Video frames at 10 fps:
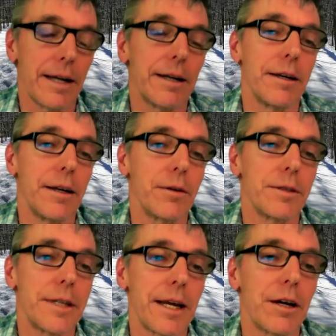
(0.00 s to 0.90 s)
and you know
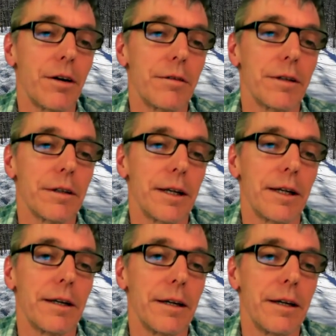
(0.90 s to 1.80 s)
take over.
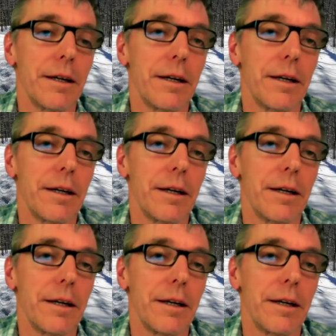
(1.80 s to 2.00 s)
And